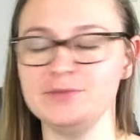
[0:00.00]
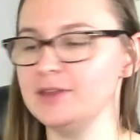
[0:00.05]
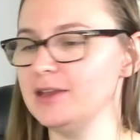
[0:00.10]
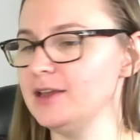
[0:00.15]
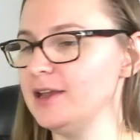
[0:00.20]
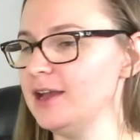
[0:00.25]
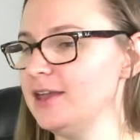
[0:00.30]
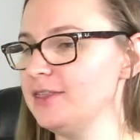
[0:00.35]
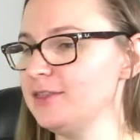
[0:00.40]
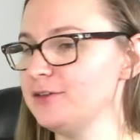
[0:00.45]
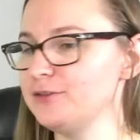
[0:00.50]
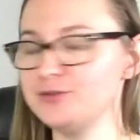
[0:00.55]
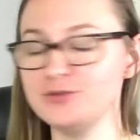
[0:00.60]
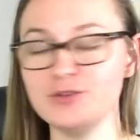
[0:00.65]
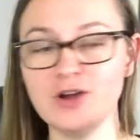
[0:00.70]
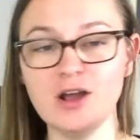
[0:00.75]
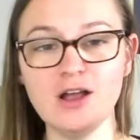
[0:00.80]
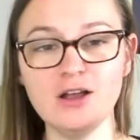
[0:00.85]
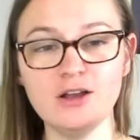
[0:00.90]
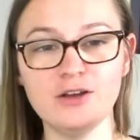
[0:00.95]
and the
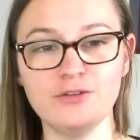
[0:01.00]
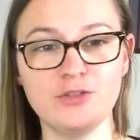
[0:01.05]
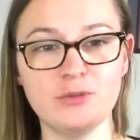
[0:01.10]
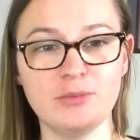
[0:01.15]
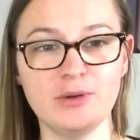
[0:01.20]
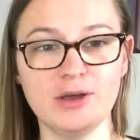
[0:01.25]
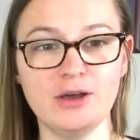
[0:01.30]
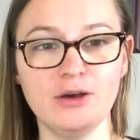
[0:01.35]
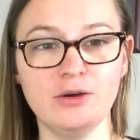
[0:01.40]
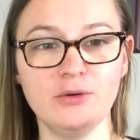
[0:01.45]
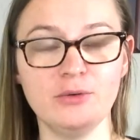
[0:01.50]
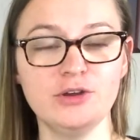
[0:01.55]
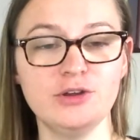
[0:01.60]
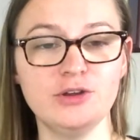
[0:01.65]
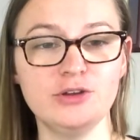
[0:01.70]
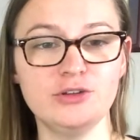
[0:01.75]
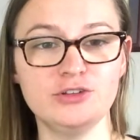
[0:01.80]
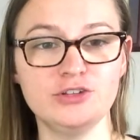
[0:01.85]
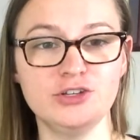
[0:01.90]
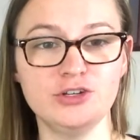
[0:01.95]
frog of the bow
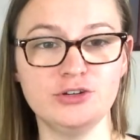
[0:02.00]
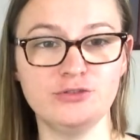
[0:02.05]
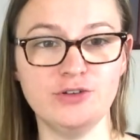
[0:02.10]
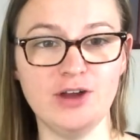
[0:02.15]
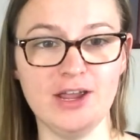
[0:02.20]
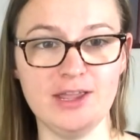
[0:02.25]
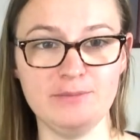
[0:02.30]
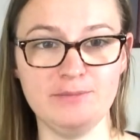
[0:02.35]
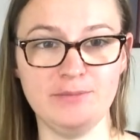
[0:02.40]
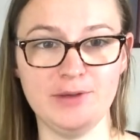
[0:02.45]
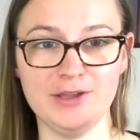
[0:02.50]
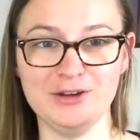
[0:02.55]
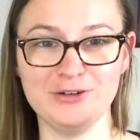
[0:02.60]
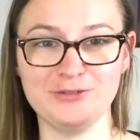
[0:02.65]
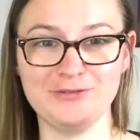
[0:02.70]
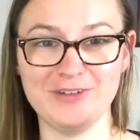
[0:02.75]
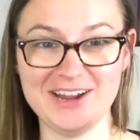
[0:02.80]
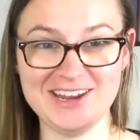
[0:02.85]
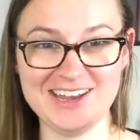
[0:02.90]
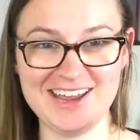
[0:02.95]
to your right by your
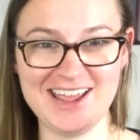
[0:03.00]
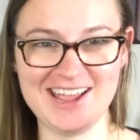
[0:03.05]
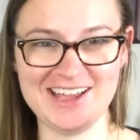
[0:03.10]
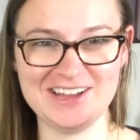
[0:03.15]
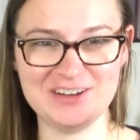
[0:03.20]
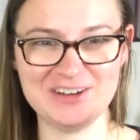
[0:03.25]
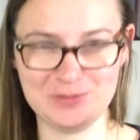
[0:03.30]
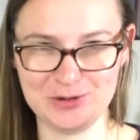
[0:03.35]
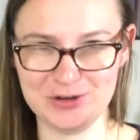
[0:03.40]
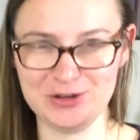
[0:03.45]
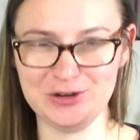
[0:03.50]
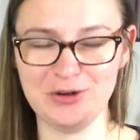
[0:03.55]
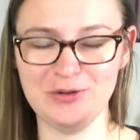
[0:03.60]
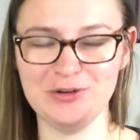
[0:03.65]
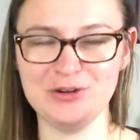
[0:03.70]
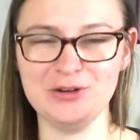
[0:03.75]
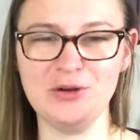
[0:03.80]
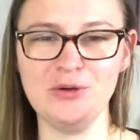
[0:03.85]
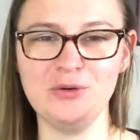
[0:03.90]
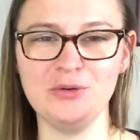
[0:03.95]
right hand where you're going
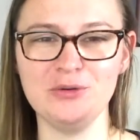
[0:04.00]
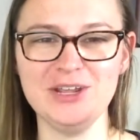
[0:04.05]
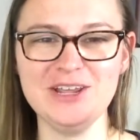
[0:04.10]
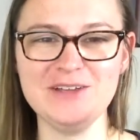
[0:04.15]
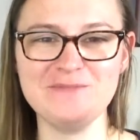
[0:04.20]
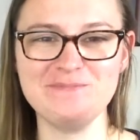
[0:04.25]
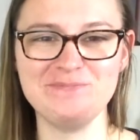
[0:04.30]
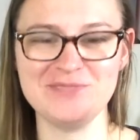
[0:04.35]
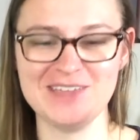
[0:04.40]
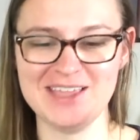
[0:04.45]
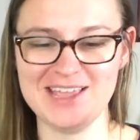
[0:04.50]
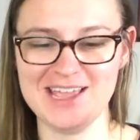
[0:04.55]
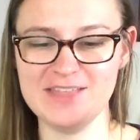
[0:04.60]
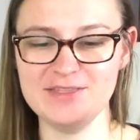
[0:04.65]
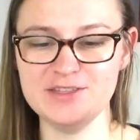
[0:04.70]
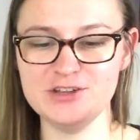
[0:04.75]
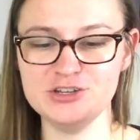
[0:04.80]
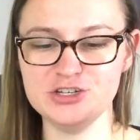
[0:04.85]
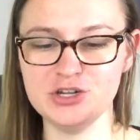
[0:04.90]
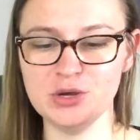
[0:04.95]
to hold it, and the
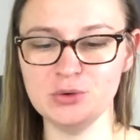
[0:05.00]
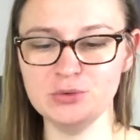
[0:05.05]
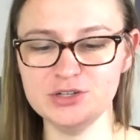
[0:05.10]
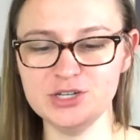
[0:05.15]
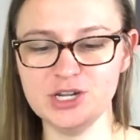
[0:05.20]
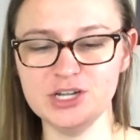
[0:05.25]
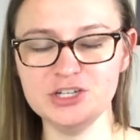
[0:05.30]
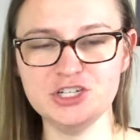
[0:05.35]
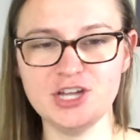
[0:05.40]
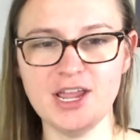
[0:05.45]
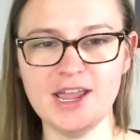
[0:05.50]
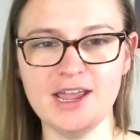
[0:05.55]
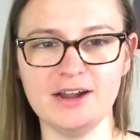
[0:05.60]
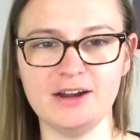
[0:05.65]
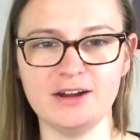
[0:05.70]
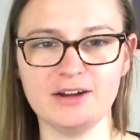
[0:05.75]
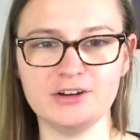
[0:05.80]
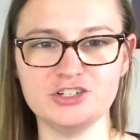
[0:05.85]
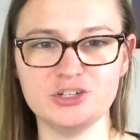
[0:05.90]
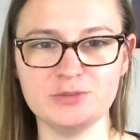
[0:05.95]
don't touch
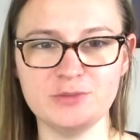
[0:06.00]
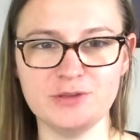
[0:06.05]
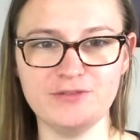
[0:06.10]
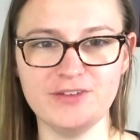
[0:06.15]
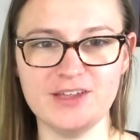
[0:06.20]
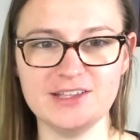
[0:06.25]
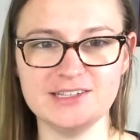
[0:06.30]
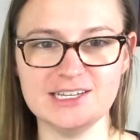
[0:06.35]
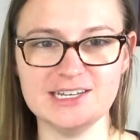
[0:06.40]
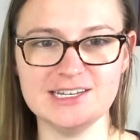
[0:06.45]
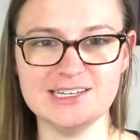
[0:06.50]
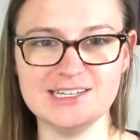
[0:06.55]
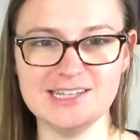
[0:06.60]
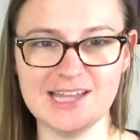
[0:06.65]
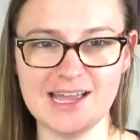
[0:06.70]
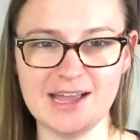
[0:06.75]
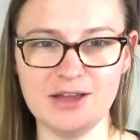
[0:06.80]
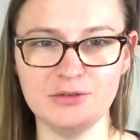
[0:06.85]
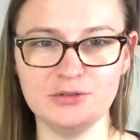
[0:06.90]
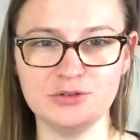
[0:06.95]
hair should be facing
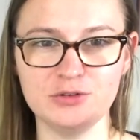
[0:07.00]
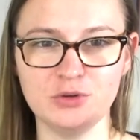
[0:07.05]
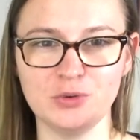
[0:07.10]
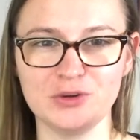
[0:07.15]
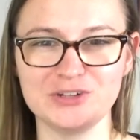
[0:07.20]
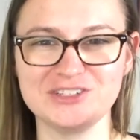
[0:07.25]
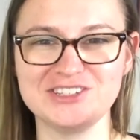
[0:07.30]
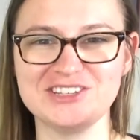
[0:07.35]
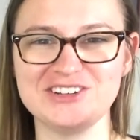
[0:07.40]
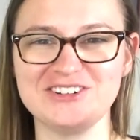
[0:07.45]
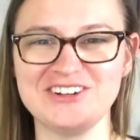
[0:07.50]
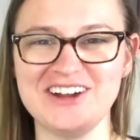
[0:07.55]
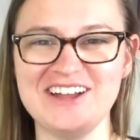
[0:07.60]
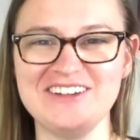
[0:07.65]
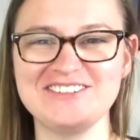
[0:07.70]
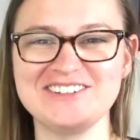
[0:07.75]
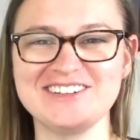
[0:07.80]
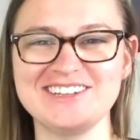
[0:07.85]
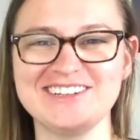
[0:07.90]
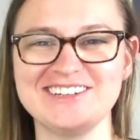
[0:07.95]
down towards the
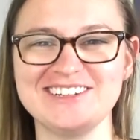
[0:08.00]
ground.